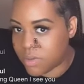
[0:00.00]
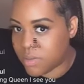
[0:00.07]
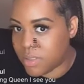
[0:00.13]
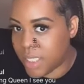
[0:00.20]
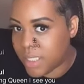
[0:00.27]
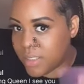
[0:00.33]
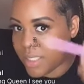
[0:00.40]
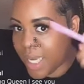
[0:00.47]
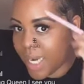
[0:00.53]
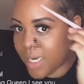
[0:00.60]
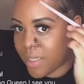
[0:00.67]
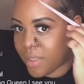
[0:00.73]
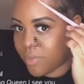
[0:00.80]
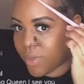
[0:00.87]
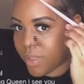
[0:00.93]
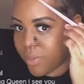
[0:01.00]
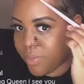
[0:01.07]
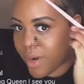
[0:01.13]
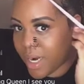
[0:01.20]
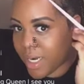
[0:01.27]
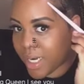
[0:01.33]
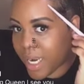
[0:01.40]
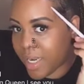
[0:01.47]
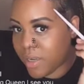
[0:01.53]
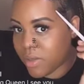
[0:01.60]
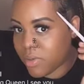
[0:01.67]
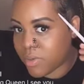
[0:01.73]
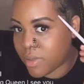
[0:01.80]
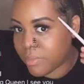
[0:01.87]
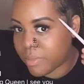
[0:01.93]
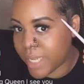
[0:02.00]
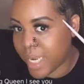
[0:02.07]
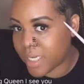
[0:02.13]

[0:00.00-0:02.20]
this side is what the product I use with the black